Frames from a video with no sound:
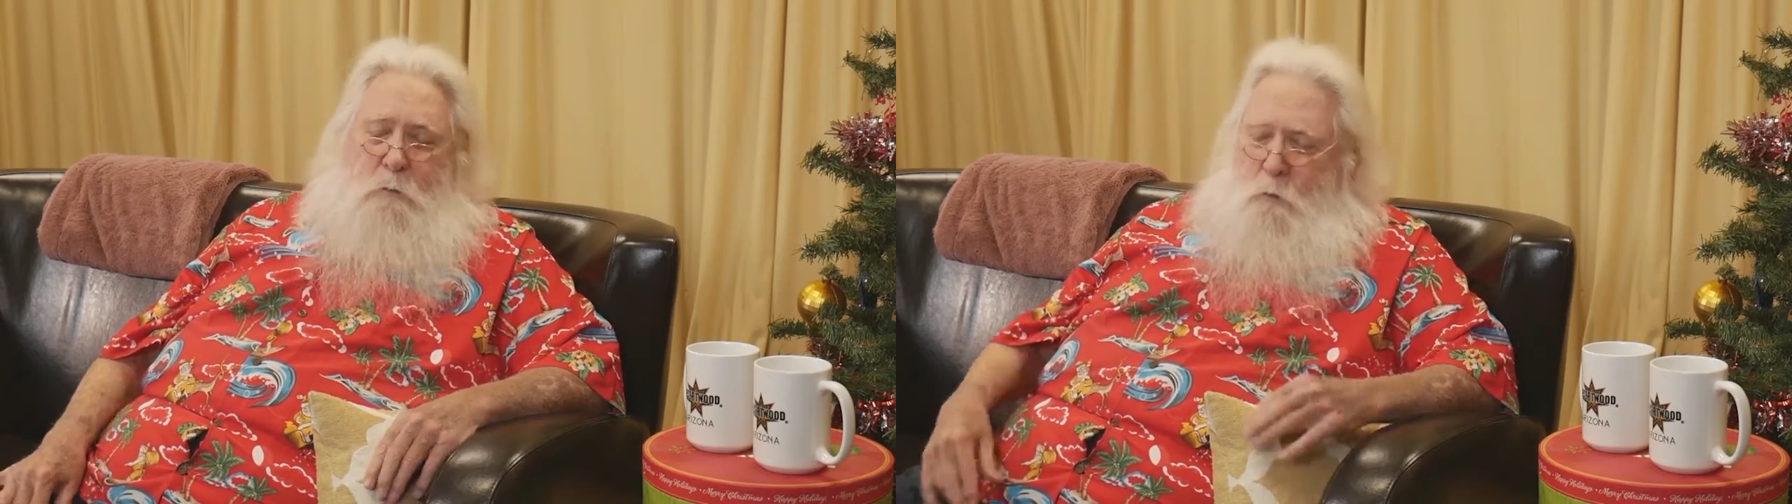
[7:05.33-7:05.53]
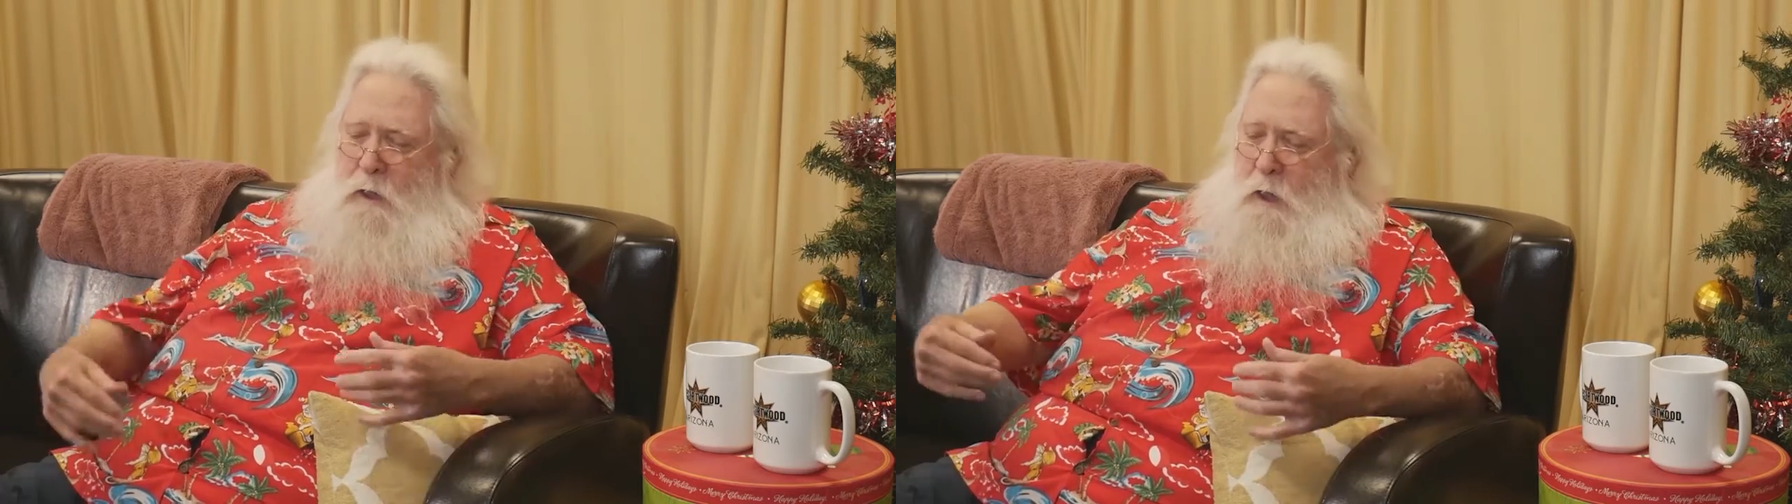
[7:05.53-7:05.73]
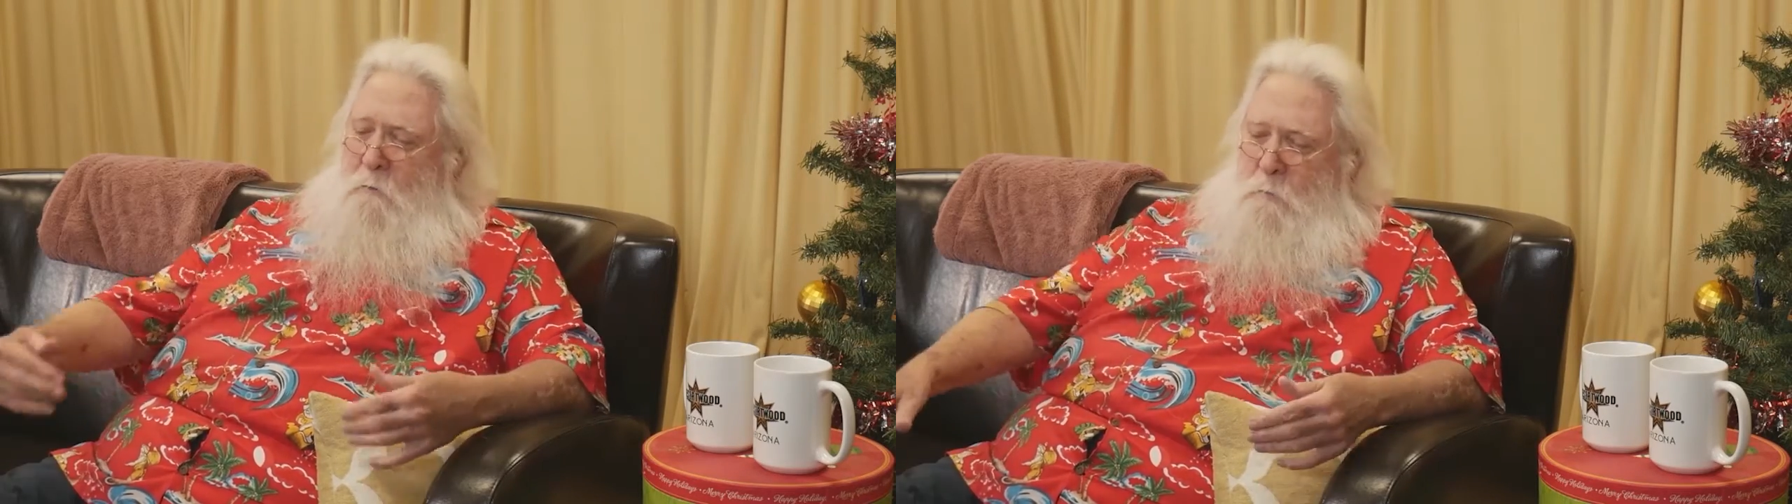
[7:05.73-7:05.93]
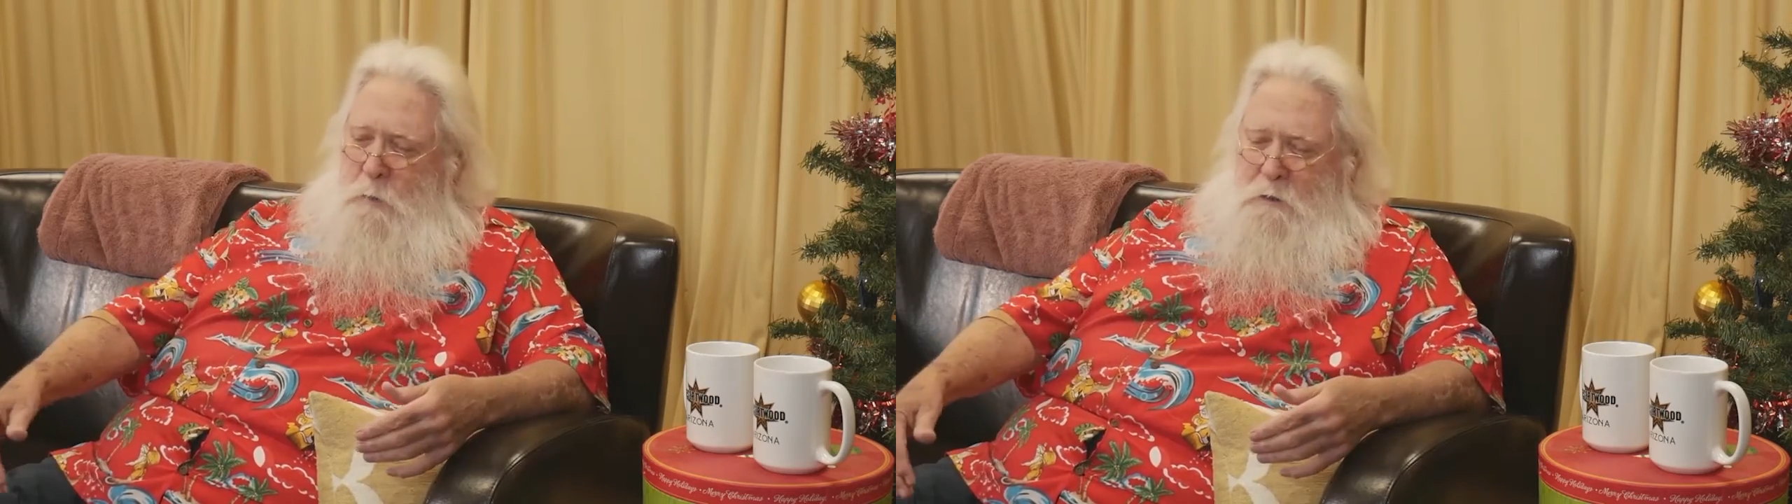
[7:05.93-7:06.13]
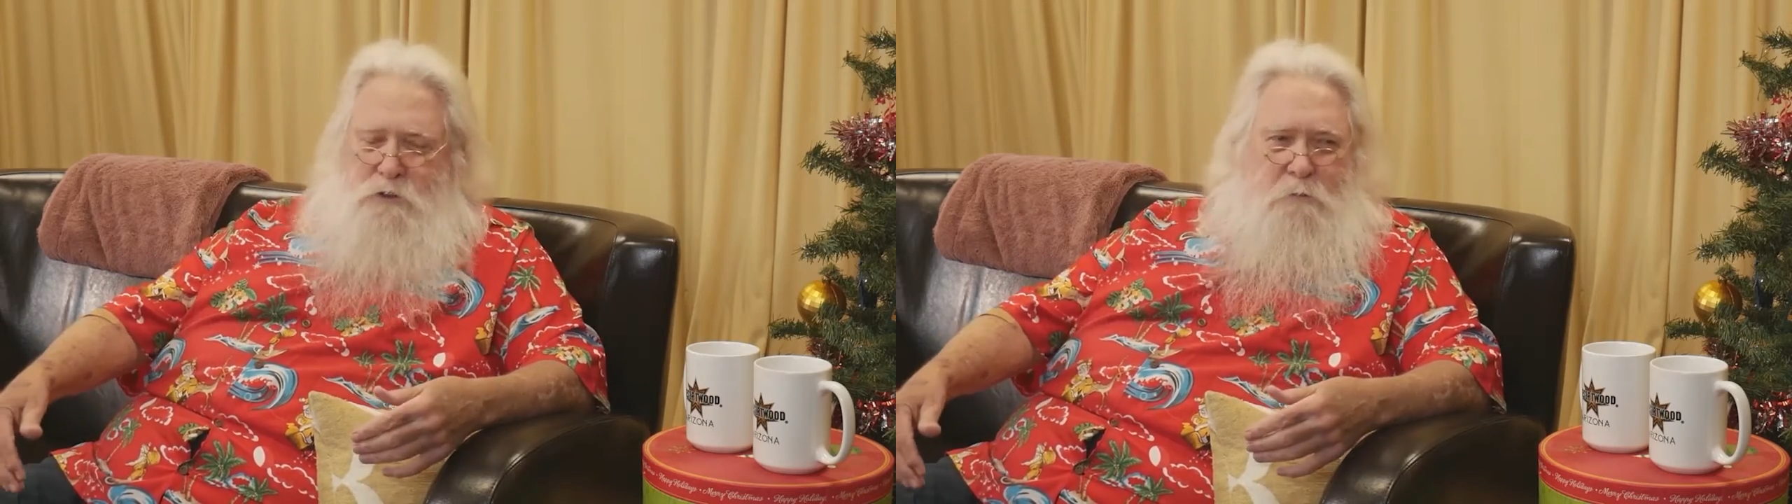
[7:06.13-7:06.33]
we have a
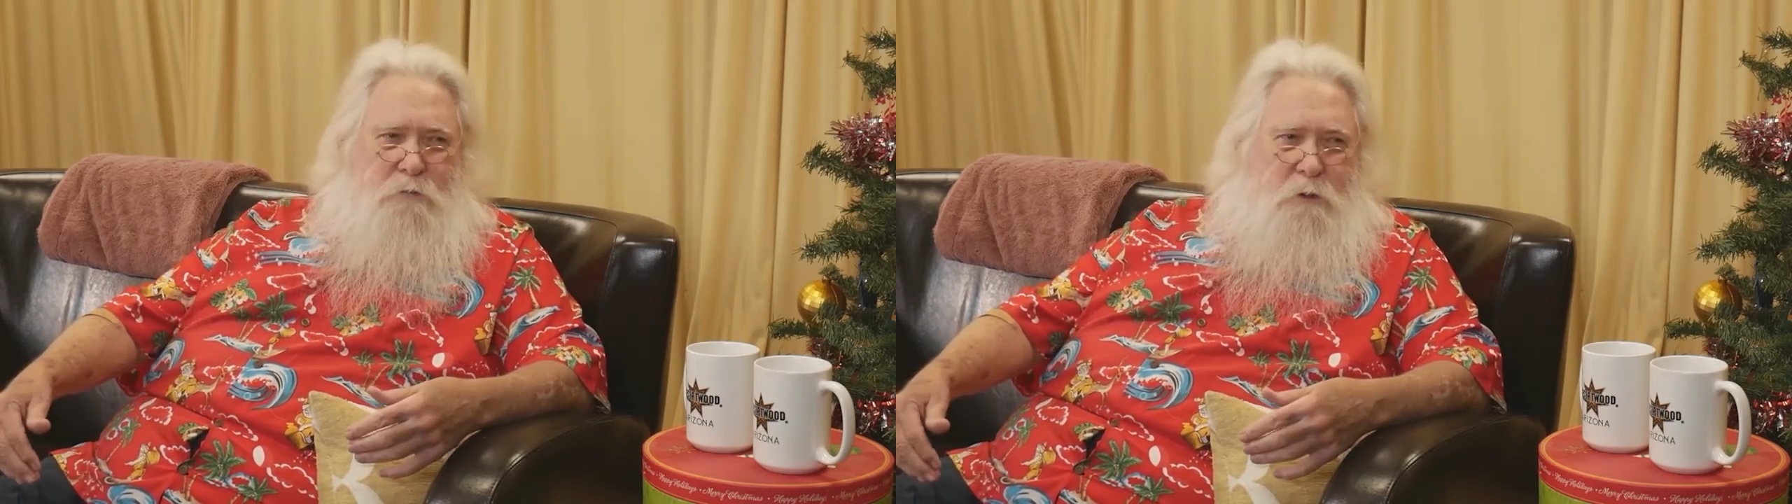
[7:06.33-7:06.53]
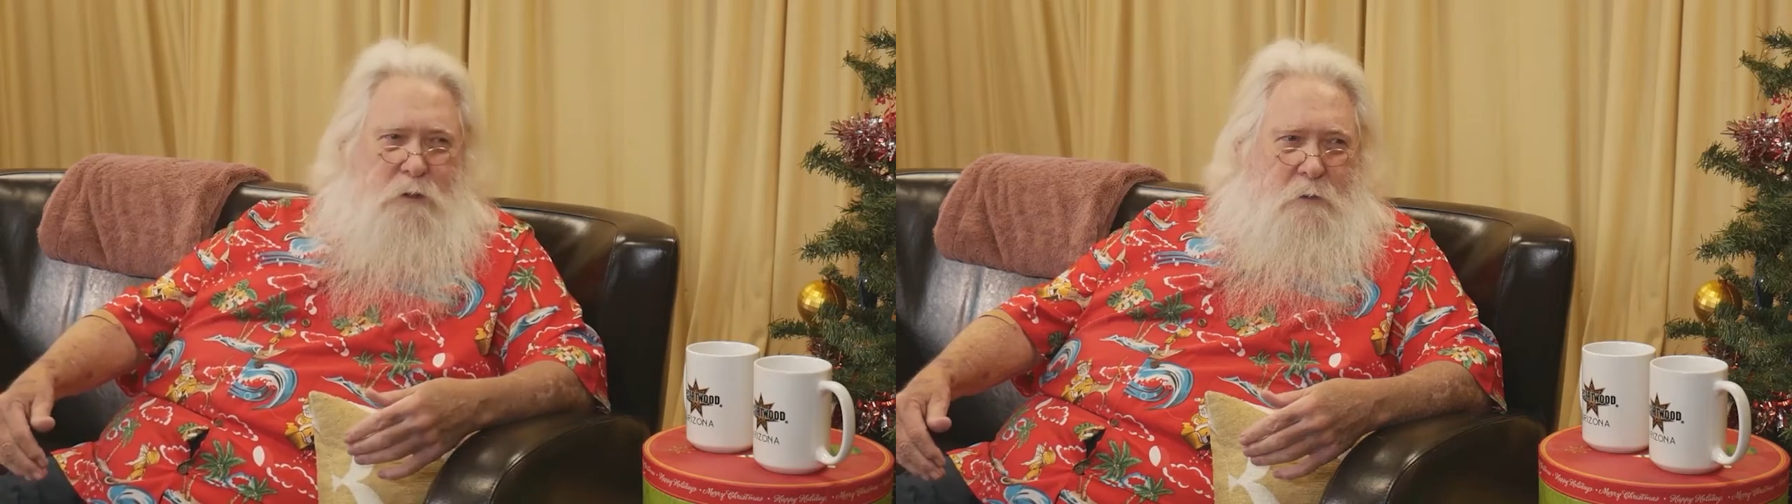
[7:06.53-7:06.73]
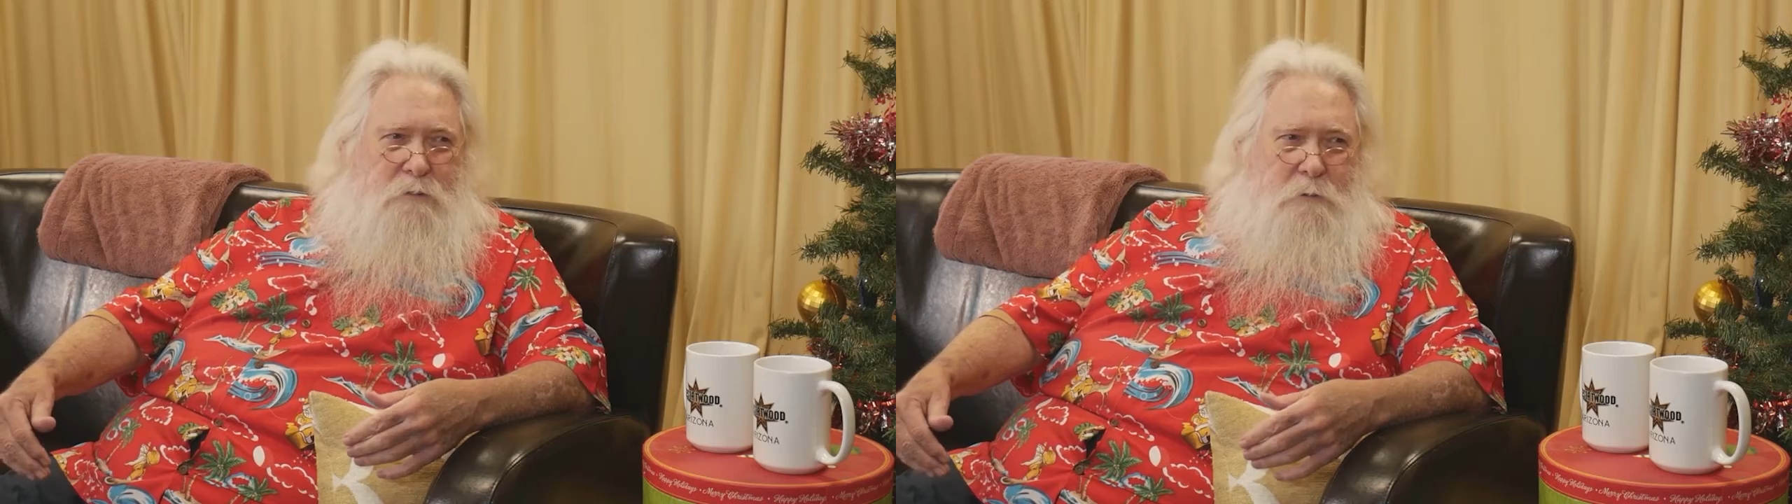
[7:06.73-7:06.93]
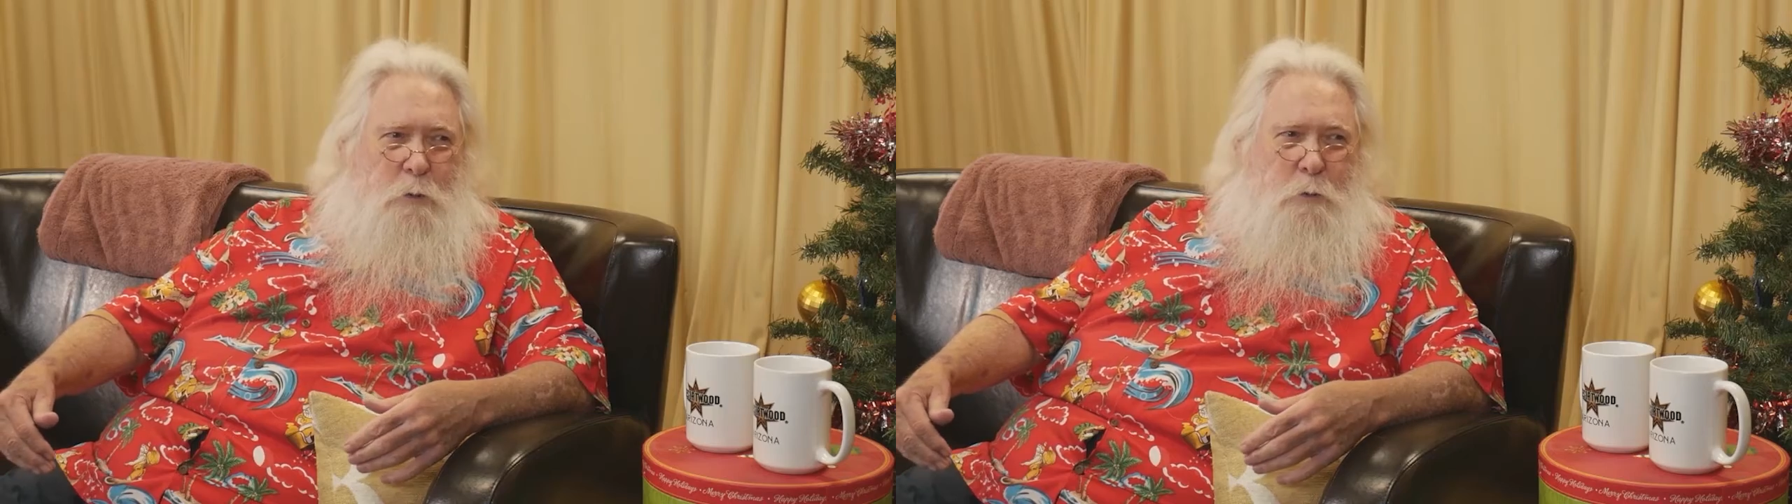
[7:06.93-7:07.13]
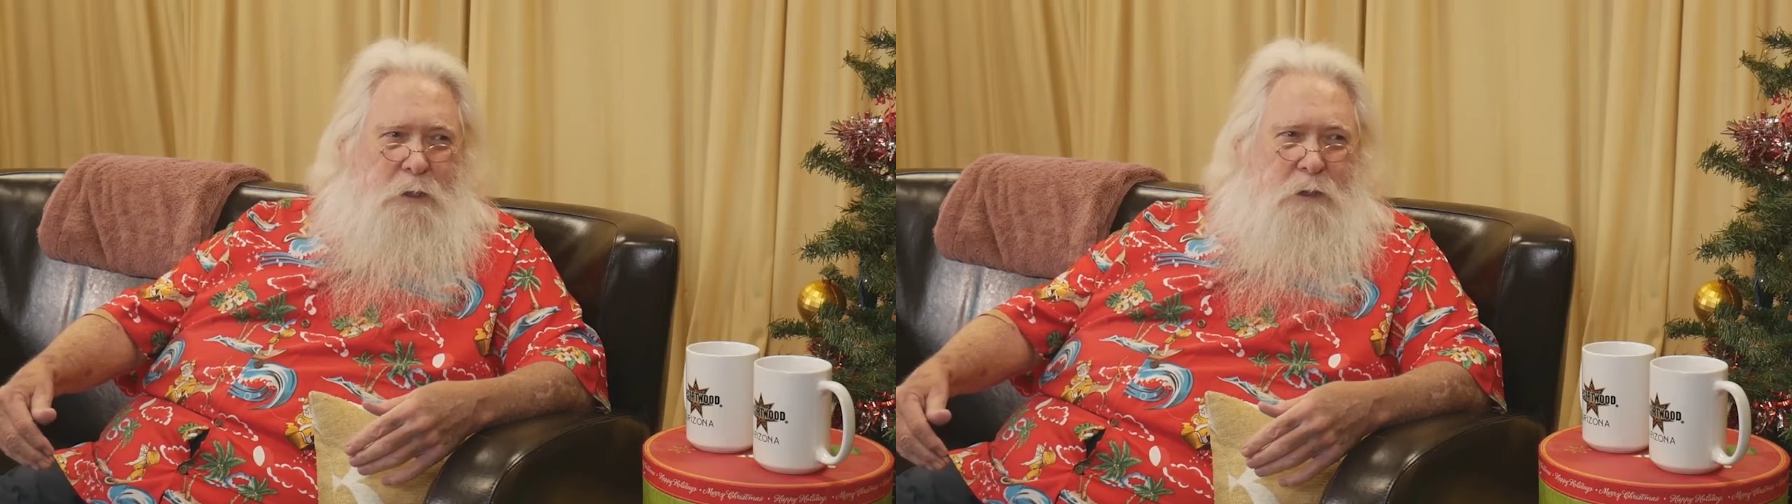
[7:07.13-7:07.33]
bench if they're comfortable with it.